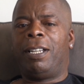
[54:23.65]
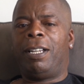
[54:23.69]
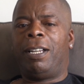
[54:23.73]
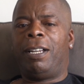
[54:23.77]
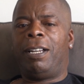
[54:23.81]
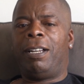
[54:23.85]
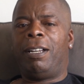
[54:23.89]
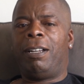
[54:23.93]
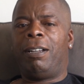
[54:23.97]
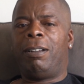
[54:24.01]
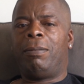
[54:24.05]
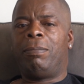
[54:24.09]

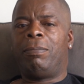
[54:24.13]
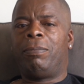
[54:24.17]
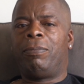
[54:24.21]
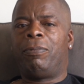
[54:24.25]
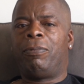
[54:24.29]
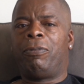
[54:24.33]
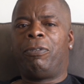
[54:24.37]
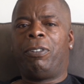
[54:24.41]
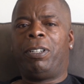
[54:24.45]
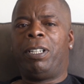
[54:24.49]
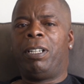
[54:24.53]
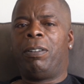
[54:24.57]

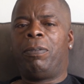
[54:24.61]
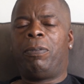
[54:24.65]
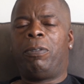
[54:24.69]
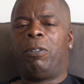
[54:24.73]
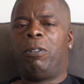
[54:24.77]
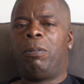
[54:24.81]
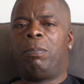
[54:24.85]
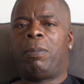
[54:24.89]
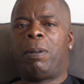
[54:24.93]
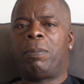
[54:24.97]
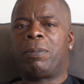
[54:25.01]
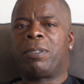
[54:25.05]
3 or
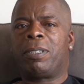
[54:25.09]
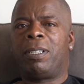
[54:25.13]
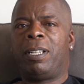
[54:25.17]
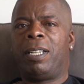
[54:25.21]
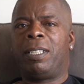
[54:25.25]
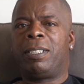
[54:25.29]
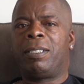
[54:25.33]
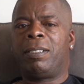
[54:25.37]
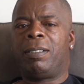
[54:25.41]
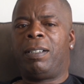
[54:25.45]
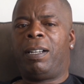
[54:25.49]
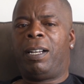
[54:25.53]
4 months
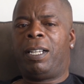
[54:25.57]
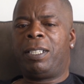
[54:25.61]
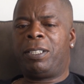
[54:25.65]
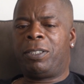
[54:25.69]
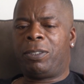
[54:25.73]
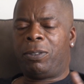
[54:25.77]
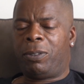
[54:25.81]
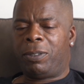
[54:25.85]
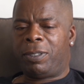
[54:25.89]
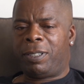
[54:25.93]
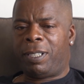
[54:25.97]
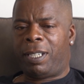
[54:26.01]
later, I
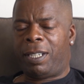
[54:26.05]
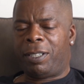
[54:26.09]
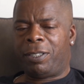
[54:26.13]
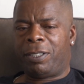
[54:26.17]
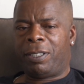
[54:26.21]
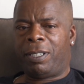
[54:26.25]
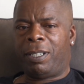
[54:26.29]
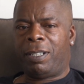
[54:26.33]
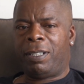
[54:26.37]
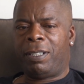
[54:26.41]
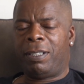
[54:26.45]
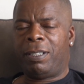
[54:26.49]
saw
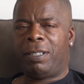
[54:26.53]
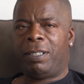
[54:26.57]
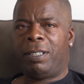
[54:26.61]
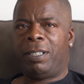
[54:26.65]
Tasha.